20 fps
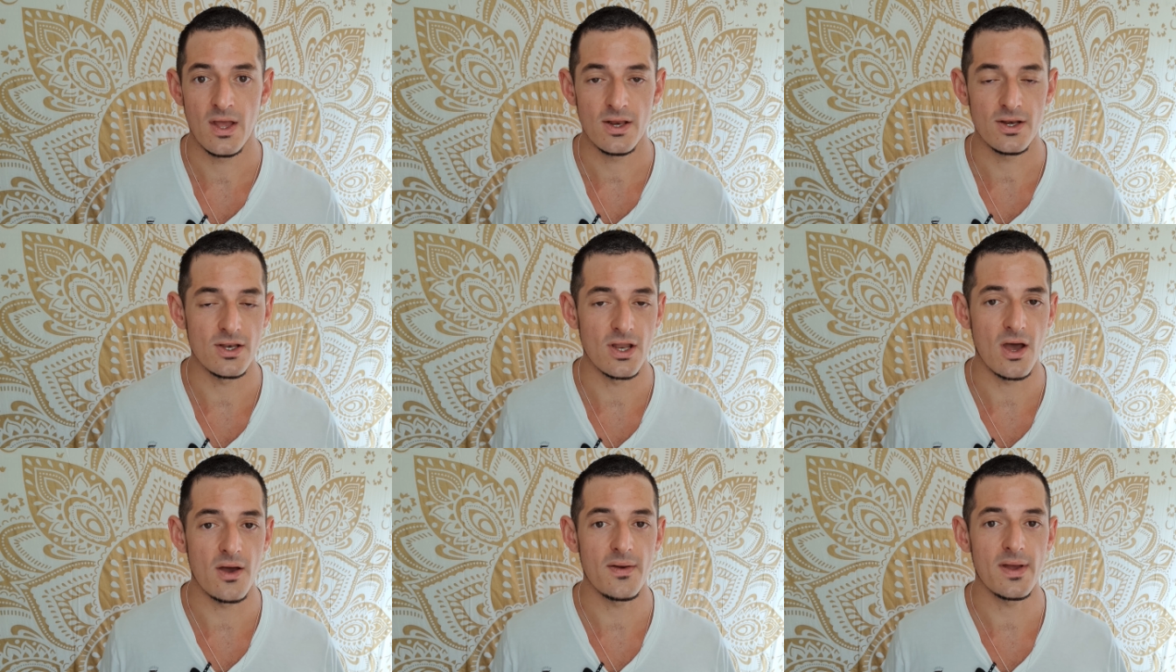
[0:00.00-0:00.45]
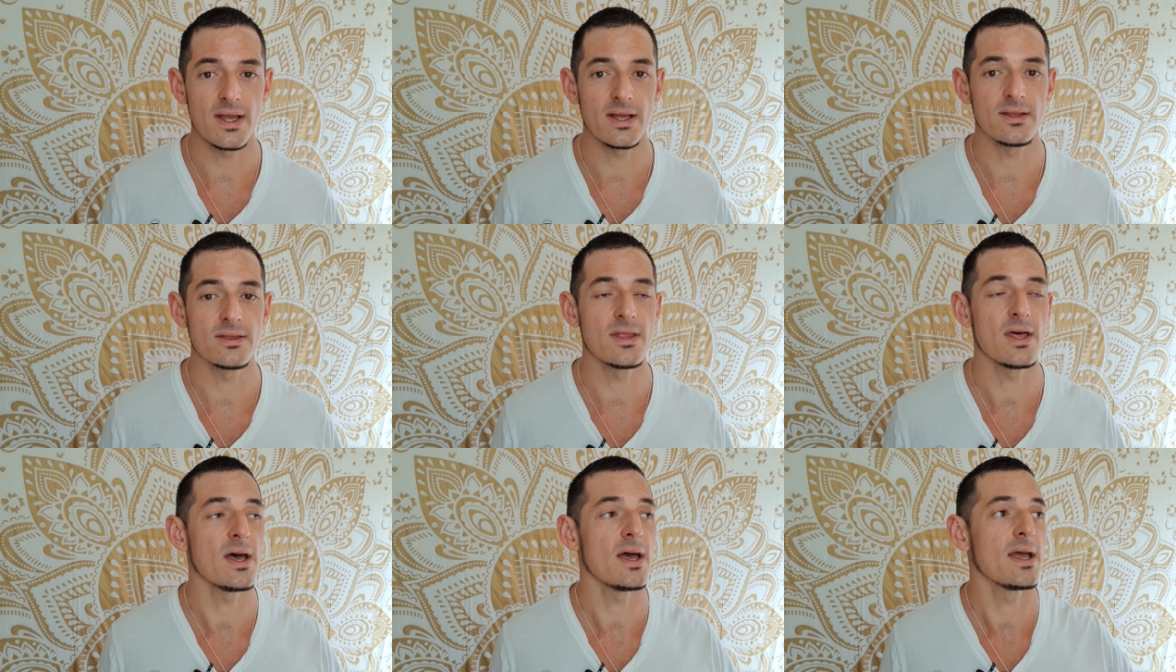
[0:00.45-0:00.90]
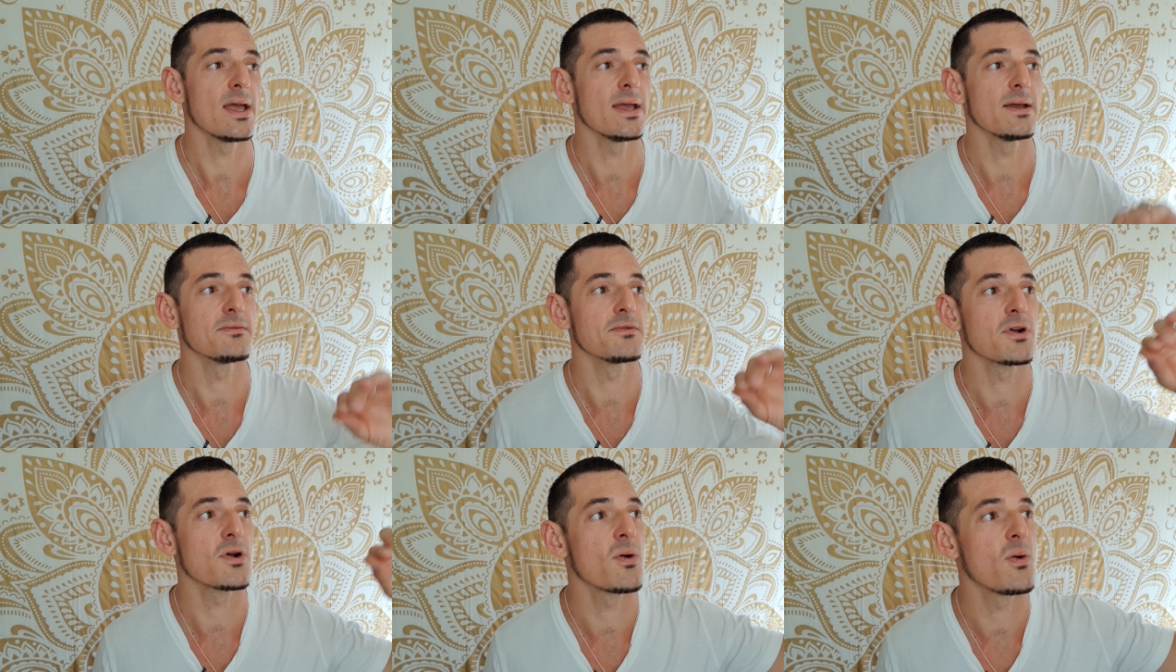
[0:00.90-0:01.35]
knowing that it
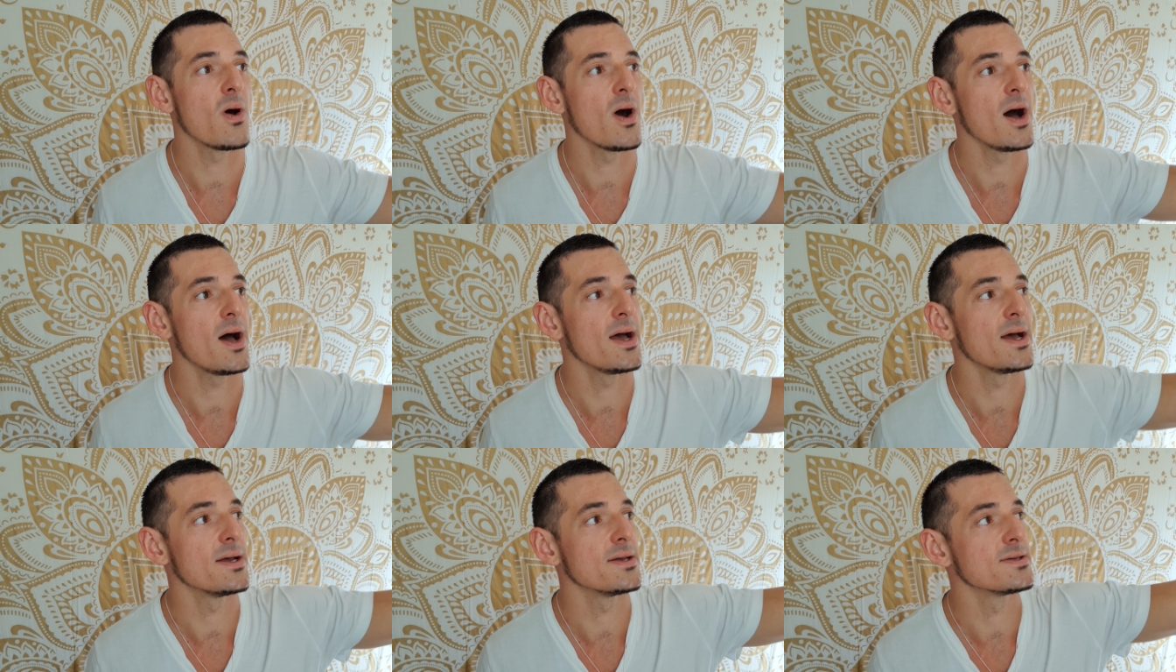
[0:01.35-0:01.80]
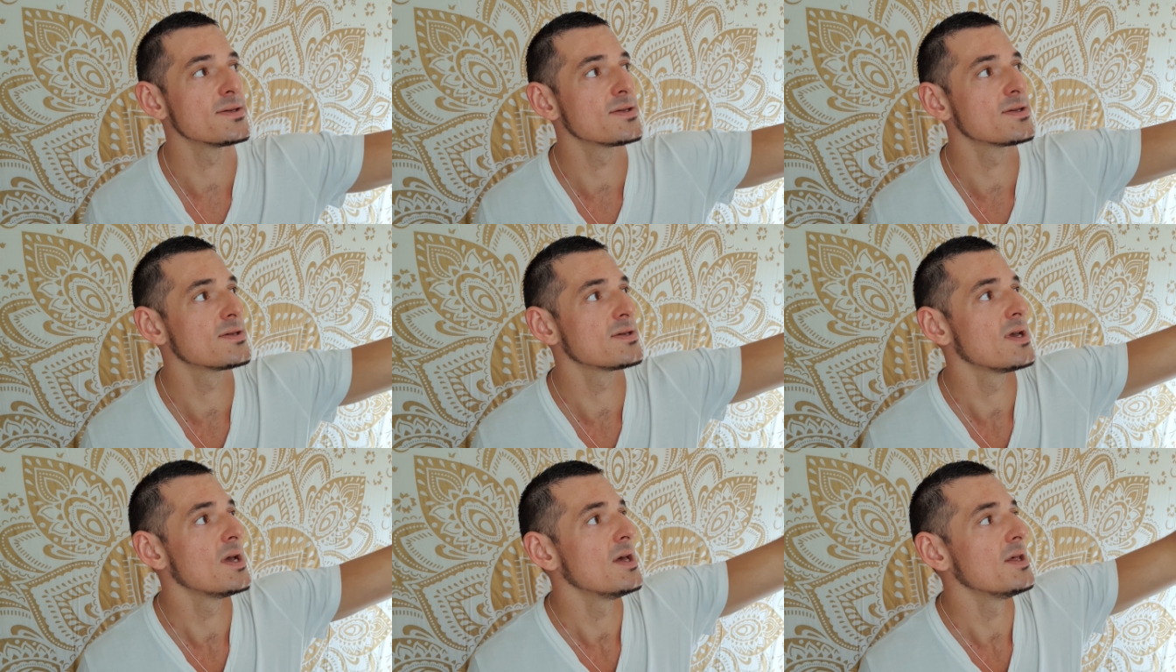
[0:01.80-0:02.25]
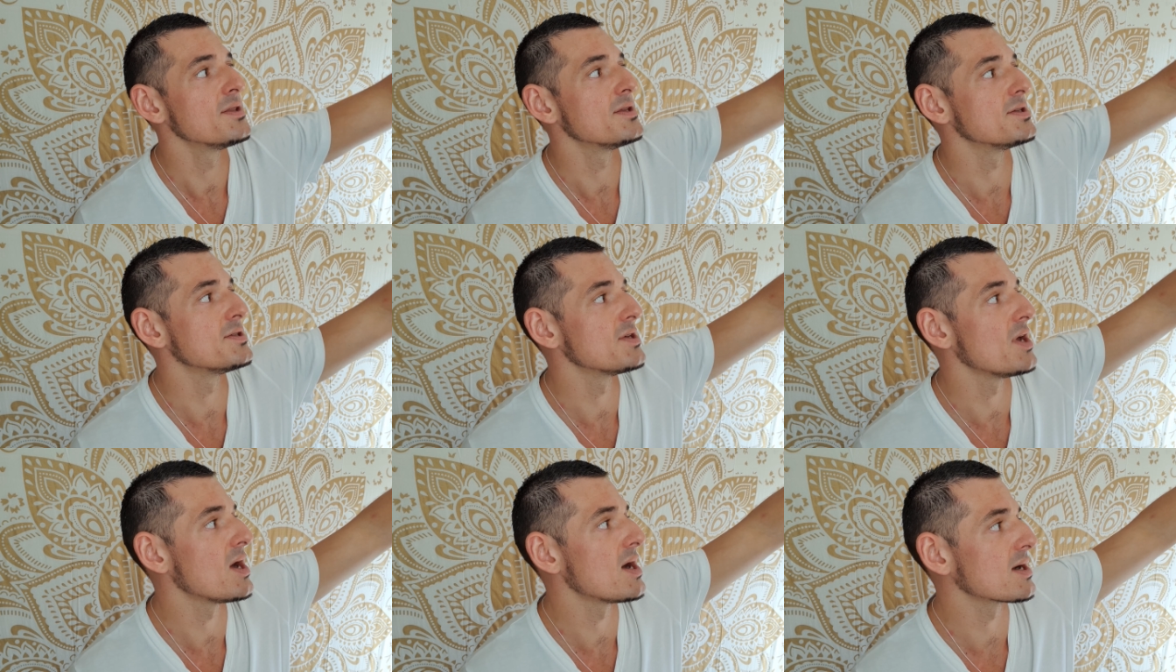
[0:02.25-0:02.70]
requires the
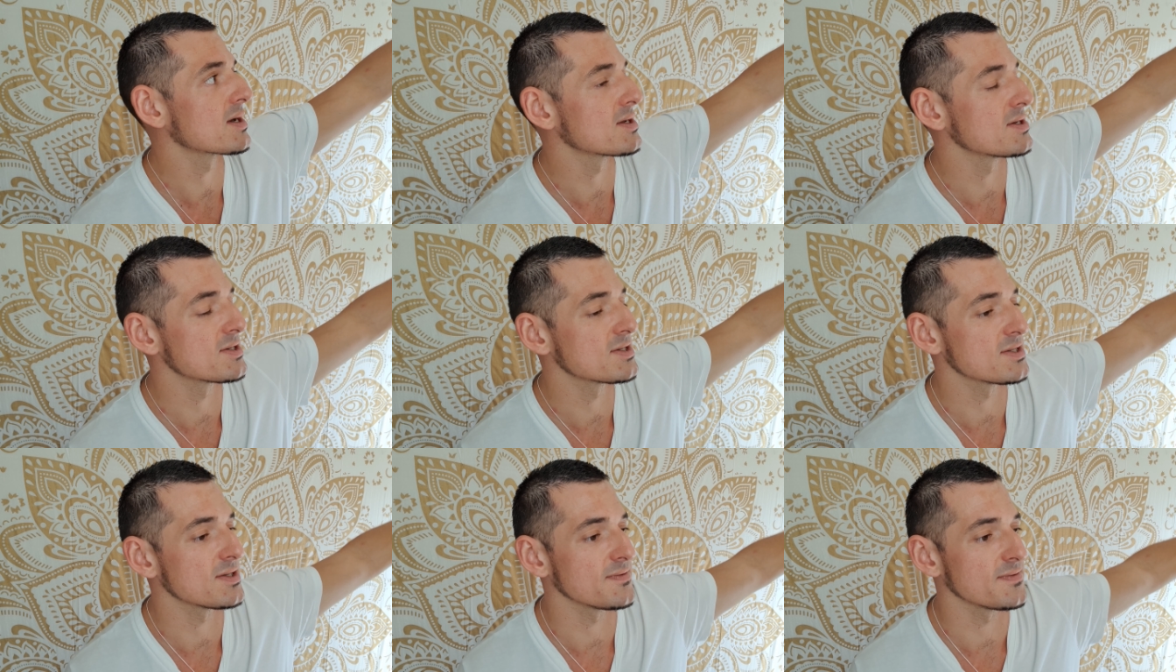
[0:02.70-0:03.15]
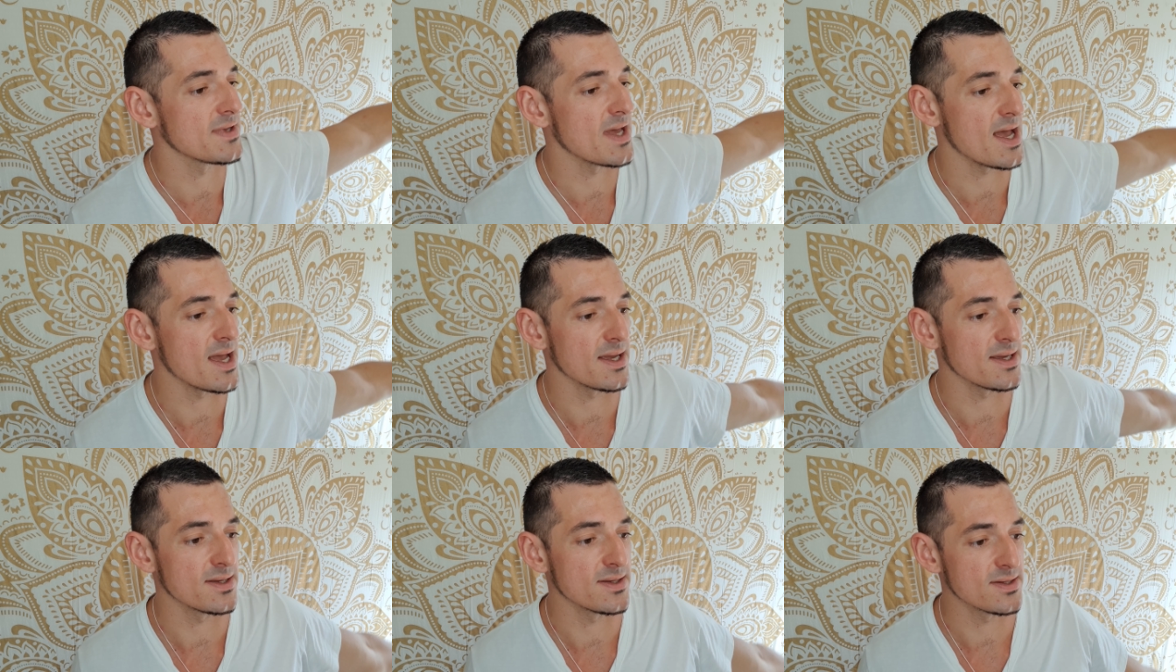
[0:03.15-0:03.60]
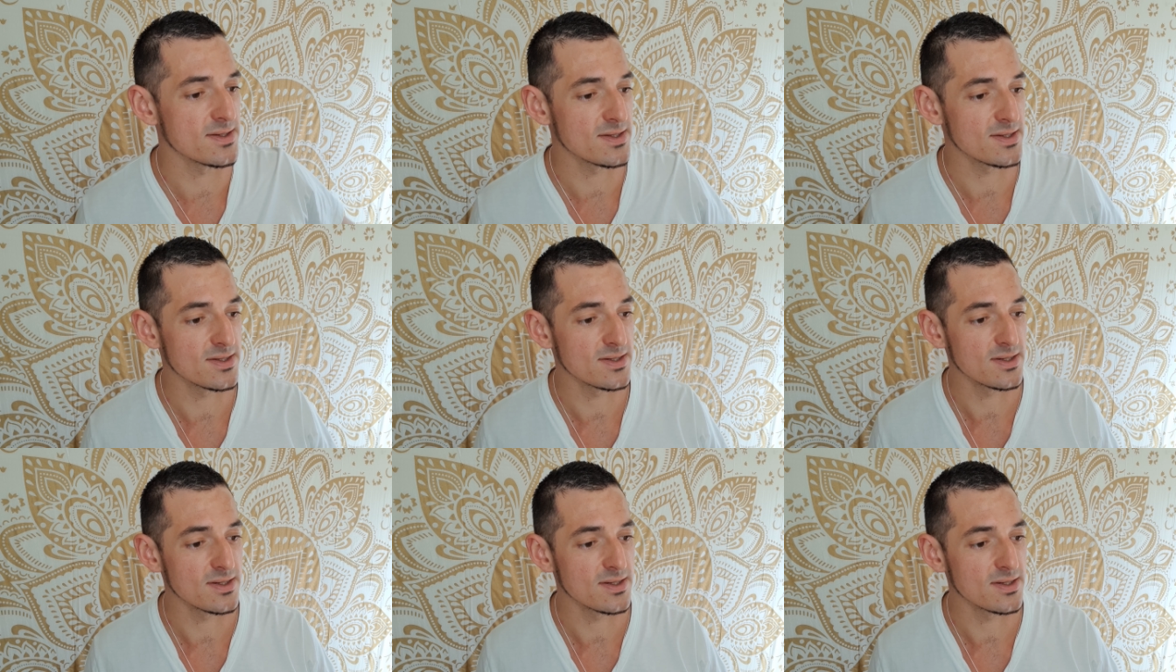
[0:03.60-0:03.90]
darkest of days